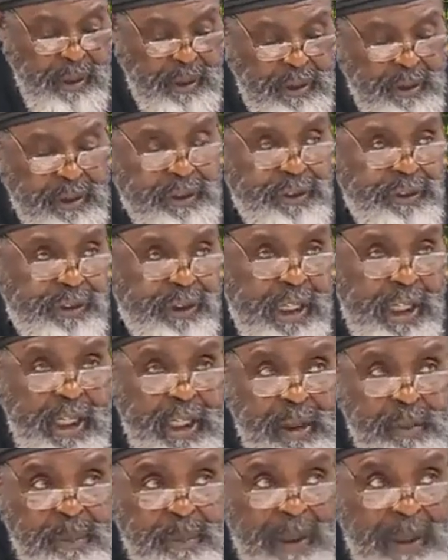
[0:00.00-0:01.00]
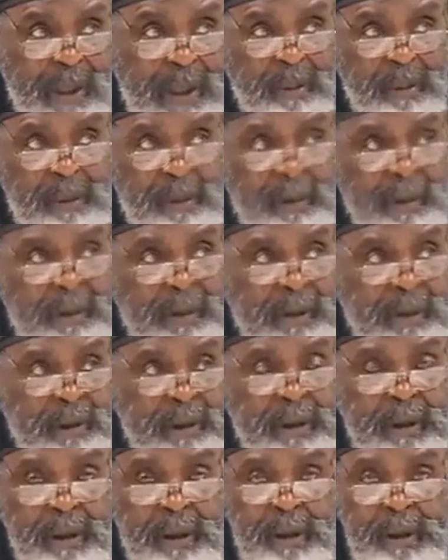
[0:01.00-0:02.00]
Staying power.
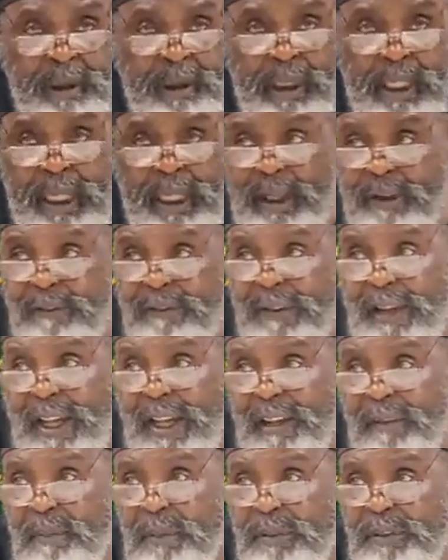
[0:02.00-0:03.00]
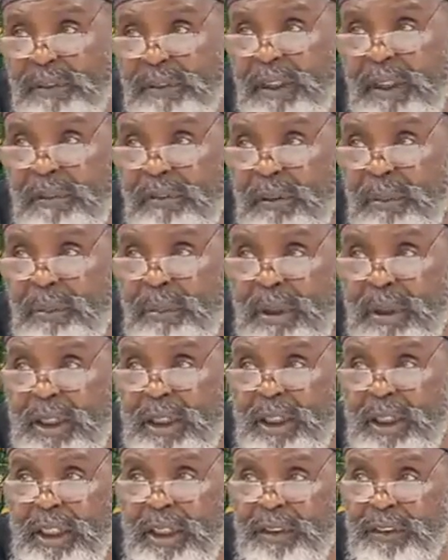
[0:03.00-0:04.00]
95% of
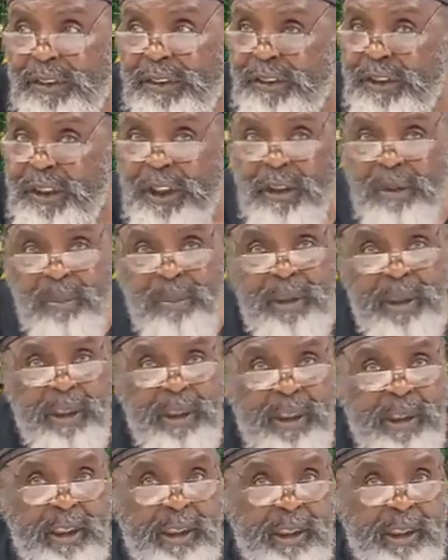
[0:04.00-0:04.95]
ability is stickability.